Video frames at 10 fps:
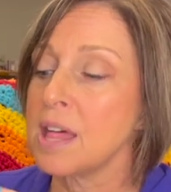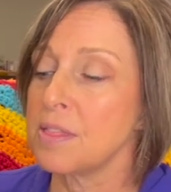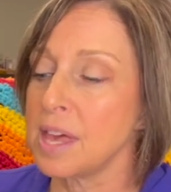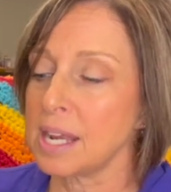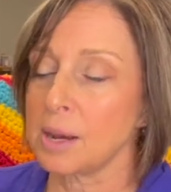
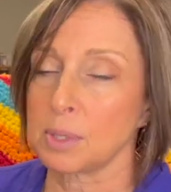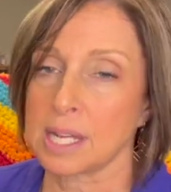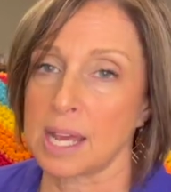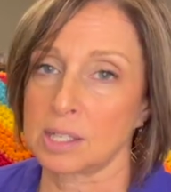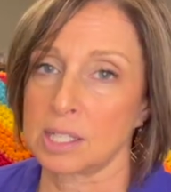then I would
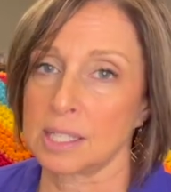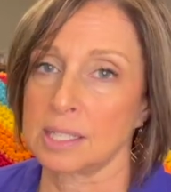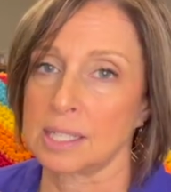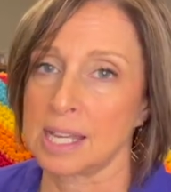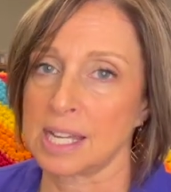calculate
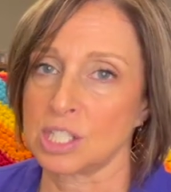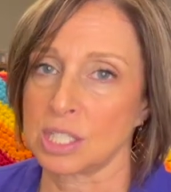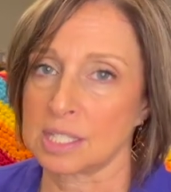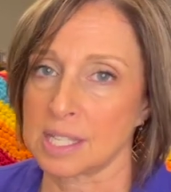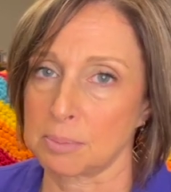the
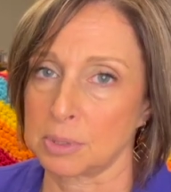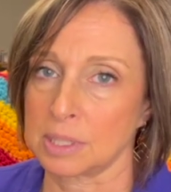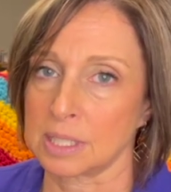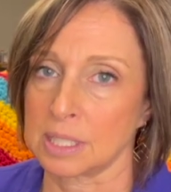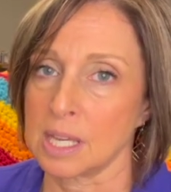edging
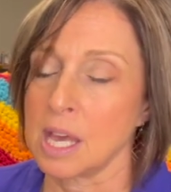separately.